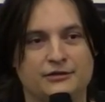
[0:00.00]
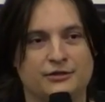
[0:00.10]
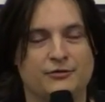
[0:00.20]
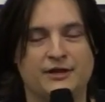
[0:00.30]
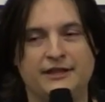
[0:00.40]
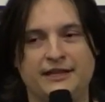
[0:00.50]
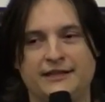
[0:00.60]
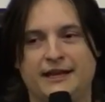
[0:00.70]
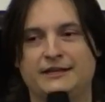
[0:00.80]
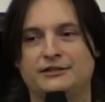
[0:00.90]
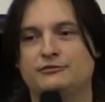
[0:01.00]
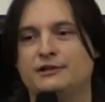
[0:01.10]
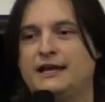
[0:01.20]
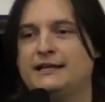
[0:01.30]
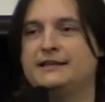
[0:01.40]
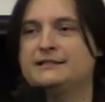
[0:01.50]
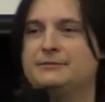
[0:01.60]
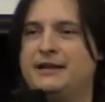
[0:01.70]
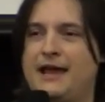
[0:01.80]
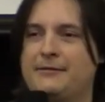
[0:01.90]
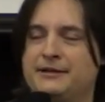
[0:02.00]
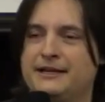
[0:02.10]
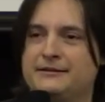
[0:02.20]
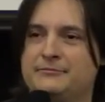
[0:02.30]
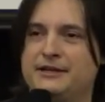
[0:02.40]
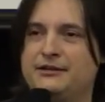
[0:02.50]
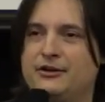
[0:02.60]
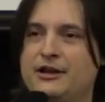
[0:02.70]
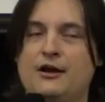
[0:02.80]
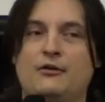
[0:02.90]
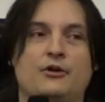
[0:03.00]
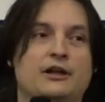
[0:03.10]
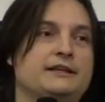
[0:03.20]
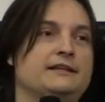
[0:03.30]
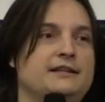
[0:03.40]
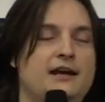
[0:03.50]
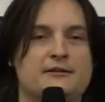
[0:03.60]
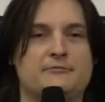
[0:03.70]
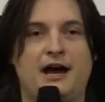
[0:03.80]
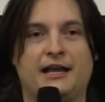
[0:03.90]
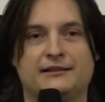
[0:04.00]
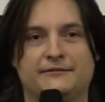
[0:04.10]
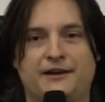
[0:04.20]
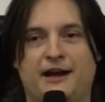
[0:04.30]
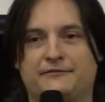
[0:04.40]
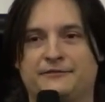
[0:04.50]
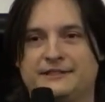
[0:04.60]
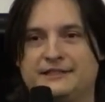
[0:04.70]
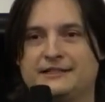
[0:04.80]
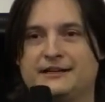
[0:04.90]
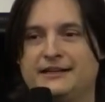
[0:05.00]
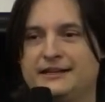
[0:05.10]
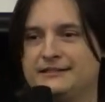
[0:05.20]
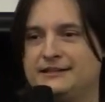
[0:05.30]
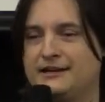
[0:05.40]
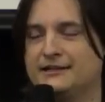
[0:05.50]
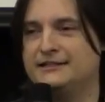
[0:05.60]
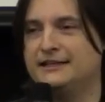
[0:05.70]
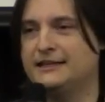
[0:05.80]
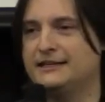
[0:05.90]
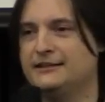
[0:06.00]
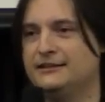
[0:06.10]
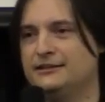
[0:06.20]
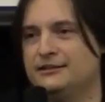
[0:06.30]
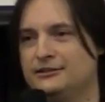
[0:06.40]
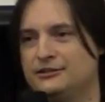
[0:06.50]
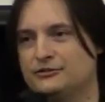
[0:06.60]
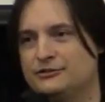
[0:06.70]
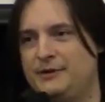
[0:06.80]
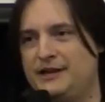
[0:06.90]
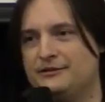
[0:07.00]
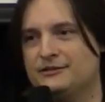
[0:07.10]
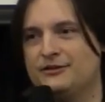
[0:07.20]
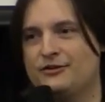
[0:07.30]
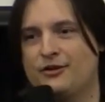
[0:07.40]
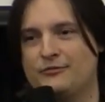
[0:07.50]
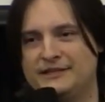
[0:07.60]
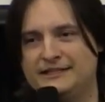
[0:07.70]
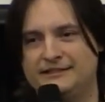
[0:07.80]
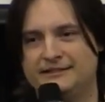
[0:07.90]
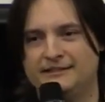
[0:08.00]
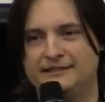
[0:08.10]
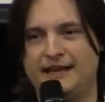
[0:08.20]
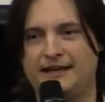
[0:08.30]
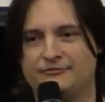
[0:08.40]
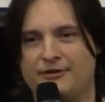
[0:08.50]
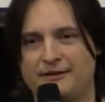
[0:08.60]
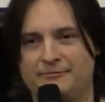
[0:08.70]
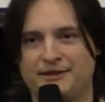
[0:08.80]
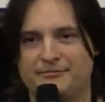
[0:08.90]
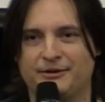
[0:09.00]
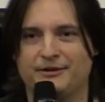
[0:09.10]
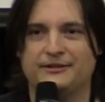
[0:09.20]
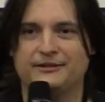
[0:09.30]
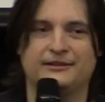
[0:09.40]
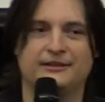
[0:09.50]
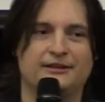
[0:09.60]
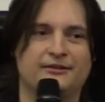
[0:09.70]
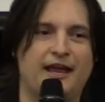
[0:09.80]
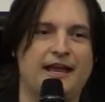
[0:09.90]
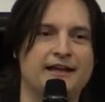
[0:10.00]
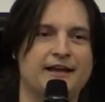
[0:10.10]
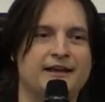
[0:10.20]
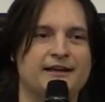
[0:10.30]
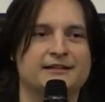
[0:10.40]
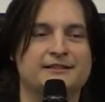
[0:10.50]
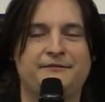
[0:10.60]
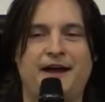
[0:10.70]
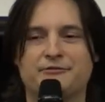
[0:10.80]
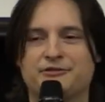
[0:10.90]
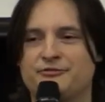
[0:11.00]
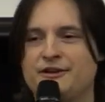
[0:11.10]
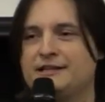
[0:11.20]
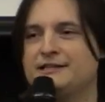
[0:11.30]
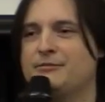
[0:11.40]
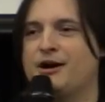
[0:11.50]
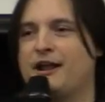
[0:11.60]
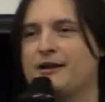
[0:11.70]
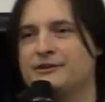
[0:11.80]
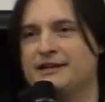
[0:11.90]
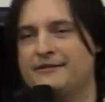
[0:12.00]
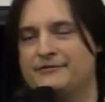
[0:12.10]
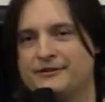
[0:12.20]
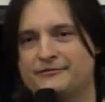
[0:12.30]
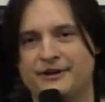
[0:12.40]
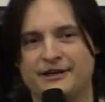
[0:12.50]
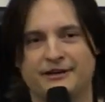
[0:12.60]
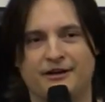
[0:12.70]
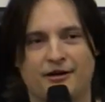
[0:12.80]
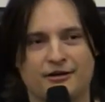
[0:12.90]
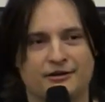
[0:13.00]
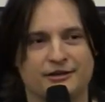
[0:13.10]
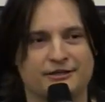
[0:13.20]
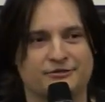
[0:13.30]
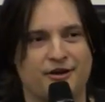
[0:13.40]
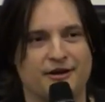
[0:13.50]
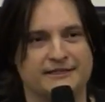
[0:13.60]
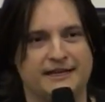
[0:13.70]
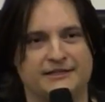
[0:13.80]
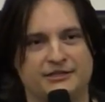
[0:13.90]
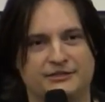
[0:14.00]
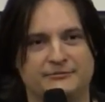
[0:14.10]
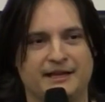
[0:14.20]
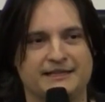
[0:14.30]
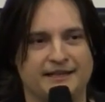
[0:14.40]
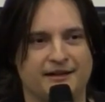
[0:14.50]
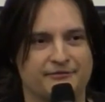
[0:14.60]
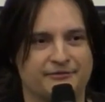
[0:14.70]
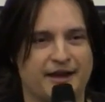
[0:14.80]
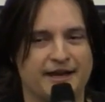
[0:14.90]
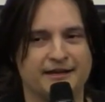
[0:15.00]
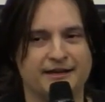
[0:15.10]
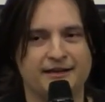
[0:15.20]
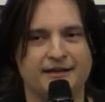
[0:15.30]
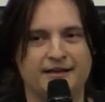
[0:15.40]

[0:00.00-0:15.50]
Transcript: So one thing that I don't like that's been happening in Bitcoin, well, the entire model of conferences I think is kind of silly. So speakers are always second-rate people okay? Because if I was really smart, I would never have written an article and drawn attention to myself, right?